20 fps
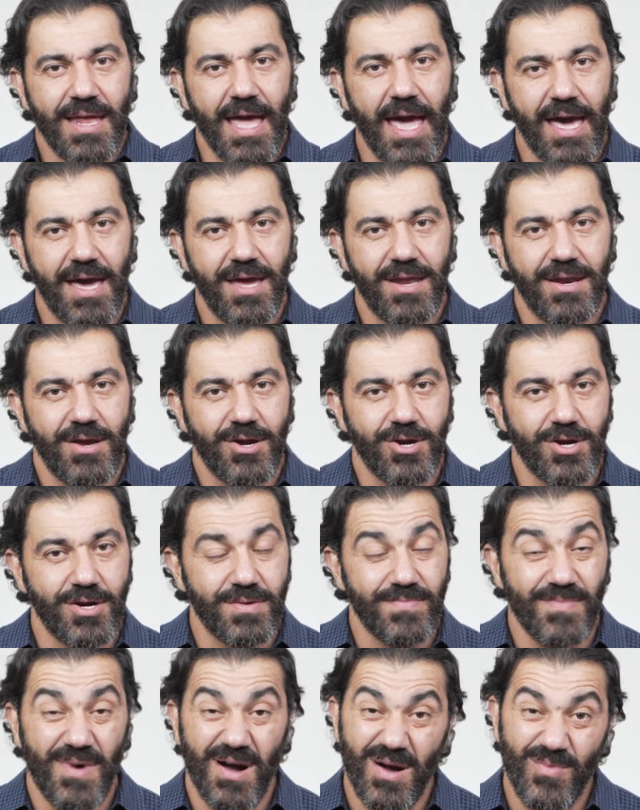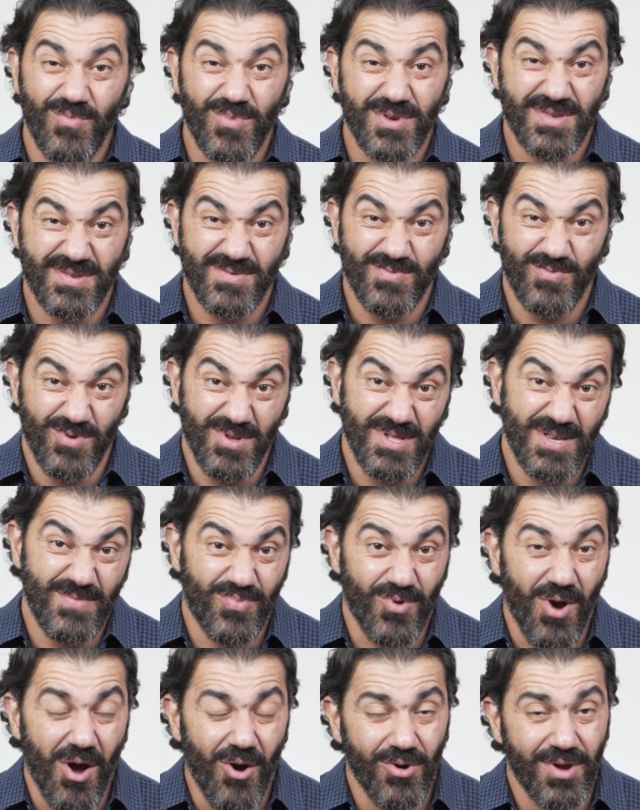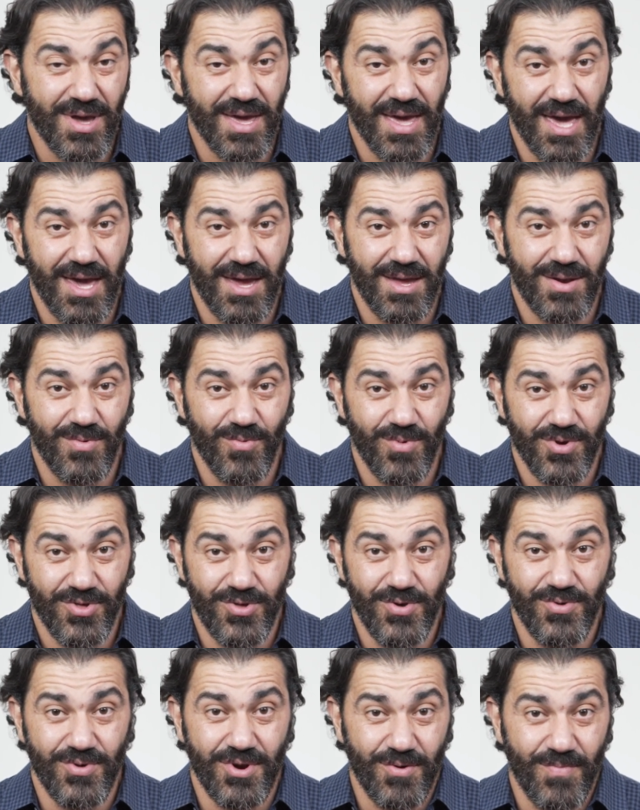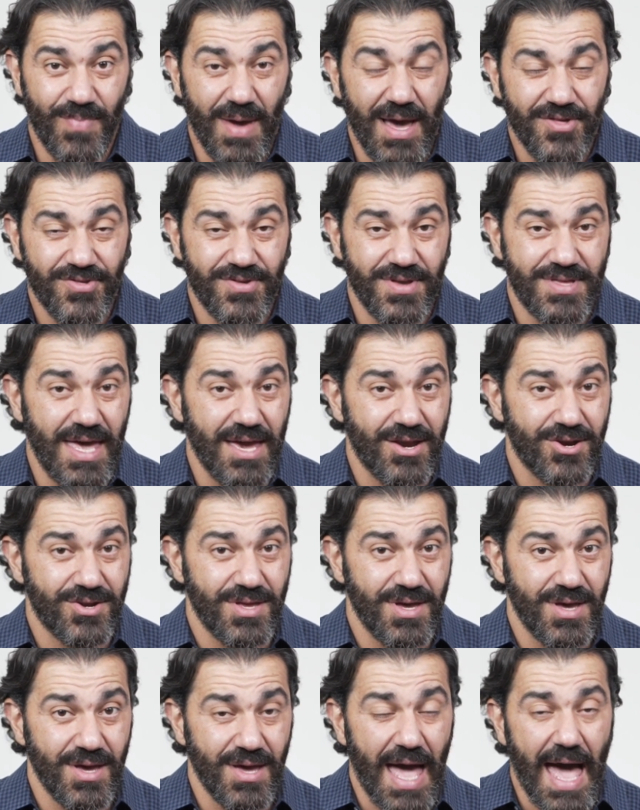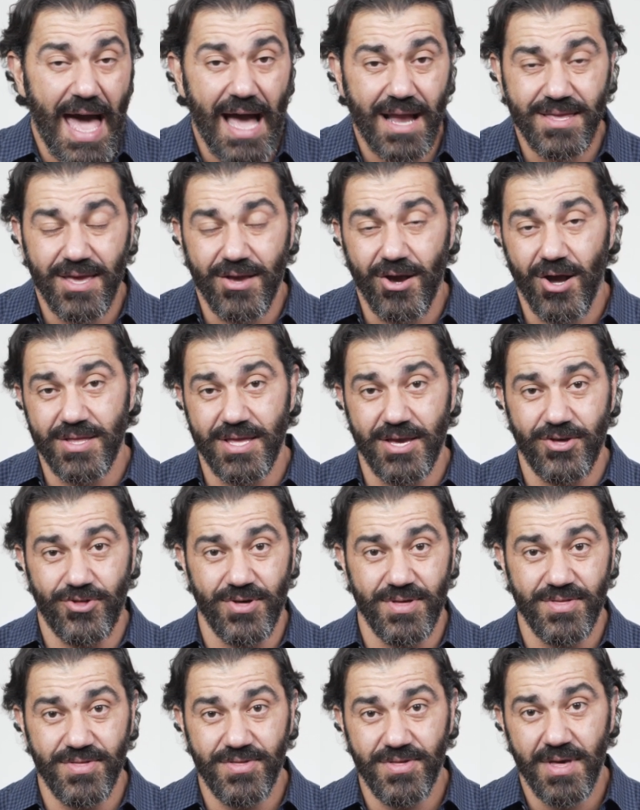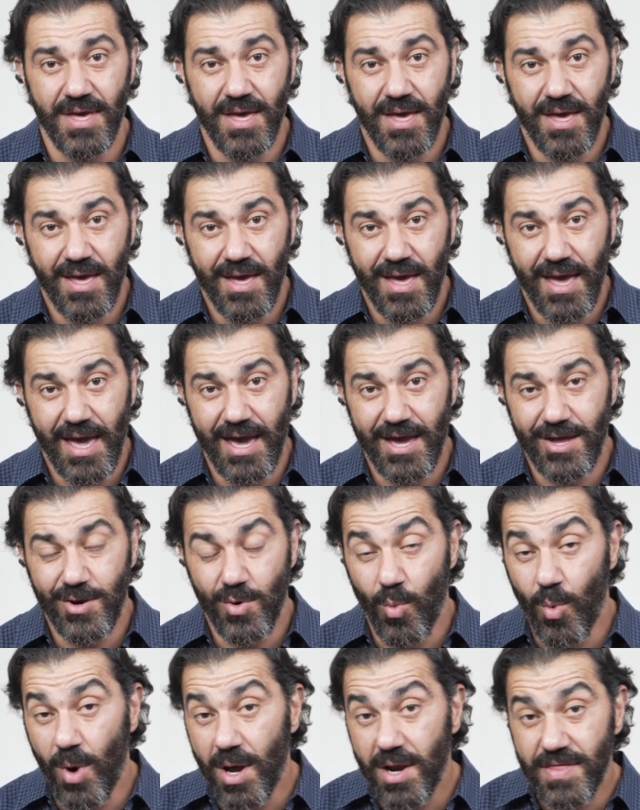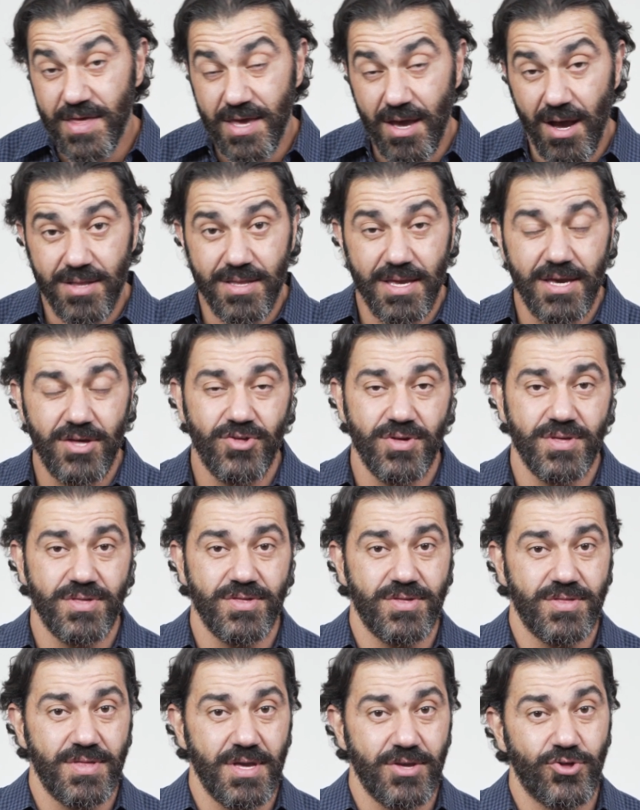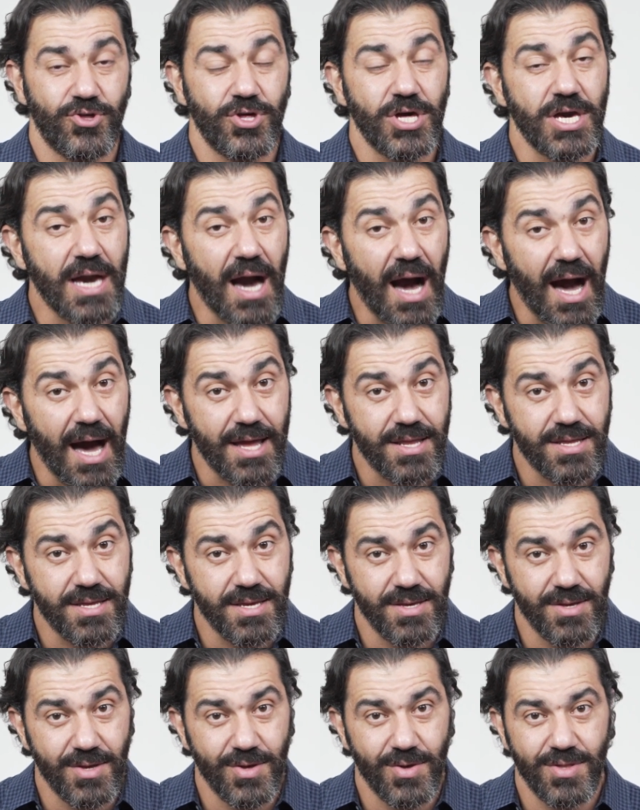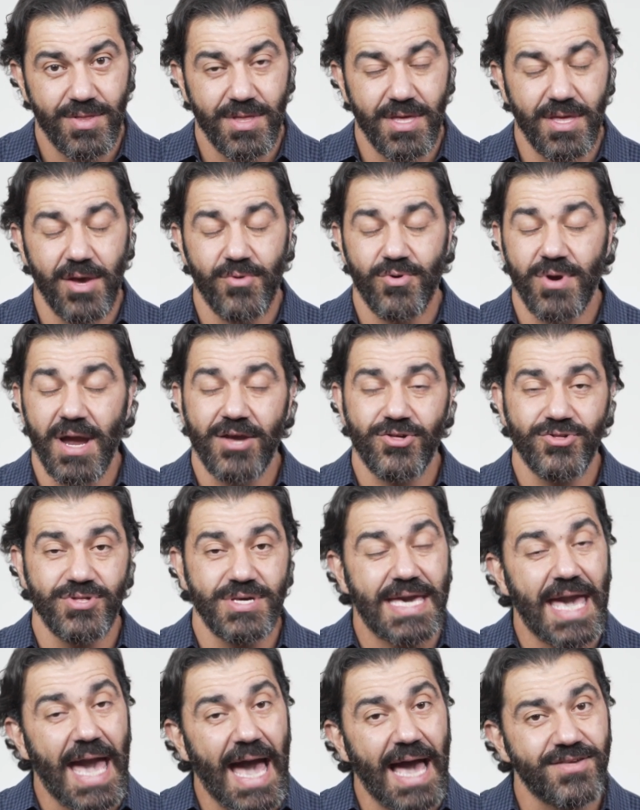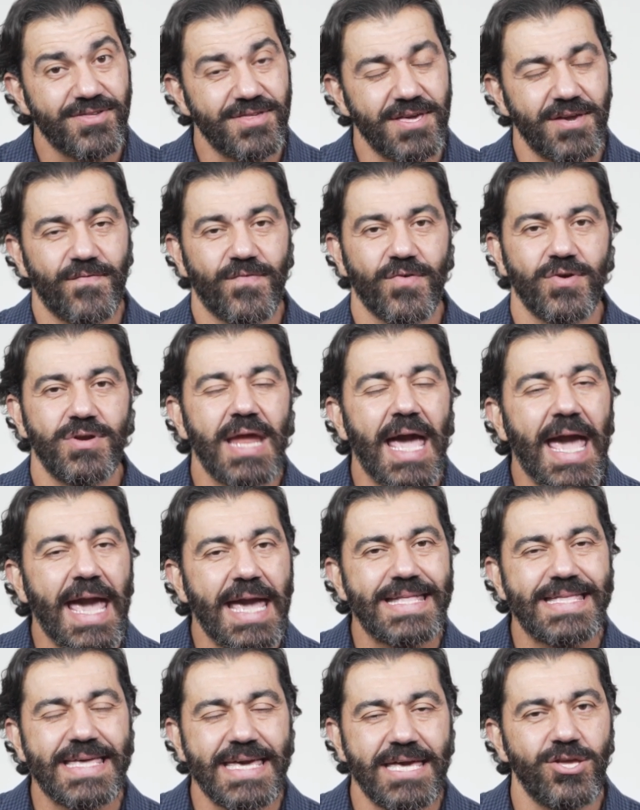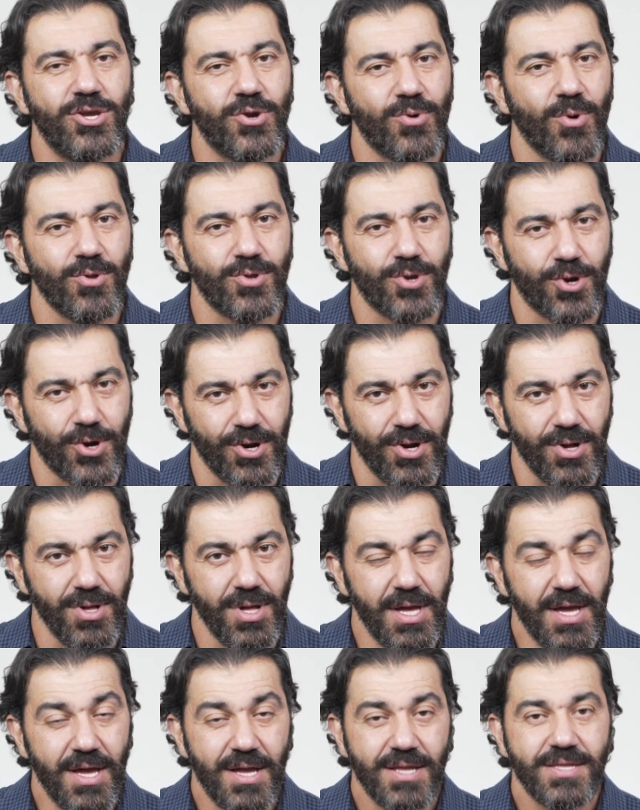And her mom was really broke and was doing her best to take her to acting auditions. And one of the auditions that she got, they were actually casting for an eighteen-year-old girl